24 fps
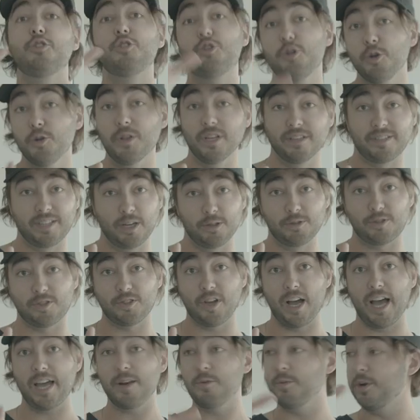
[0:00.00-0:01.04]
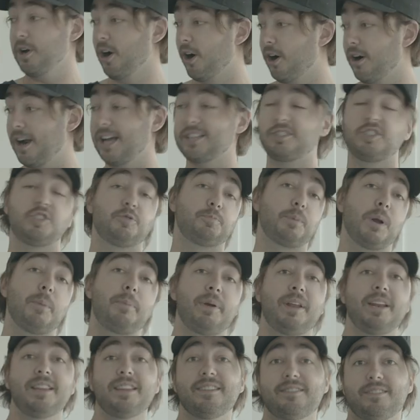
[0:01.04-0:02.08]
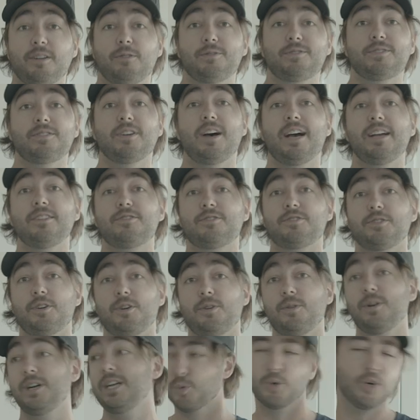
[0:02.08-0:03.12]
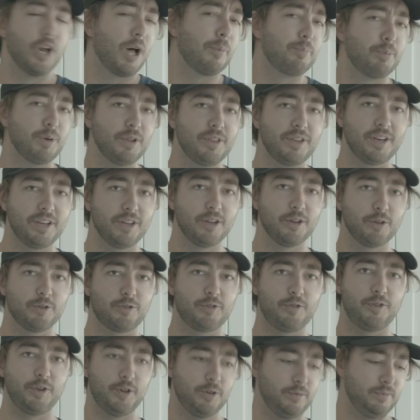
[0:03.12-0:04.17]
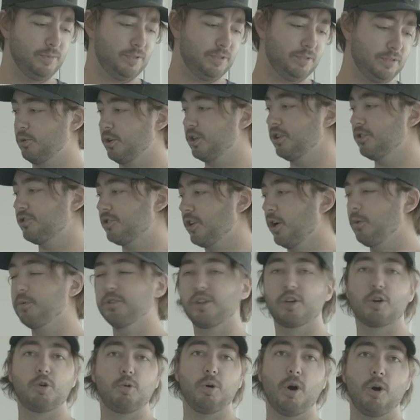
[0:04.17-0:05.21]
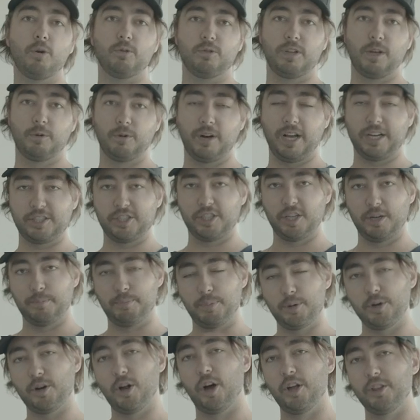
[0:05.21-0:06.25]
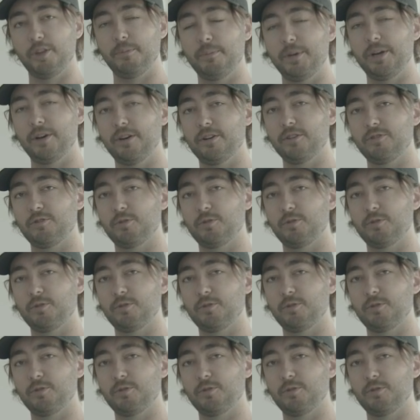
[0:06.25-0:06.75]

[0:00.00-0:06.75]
Do this outside. We are actually spray painting this outside so we're not breathing in those fumes. We're gonna start with the quote that we're actually gonna put on the mirror.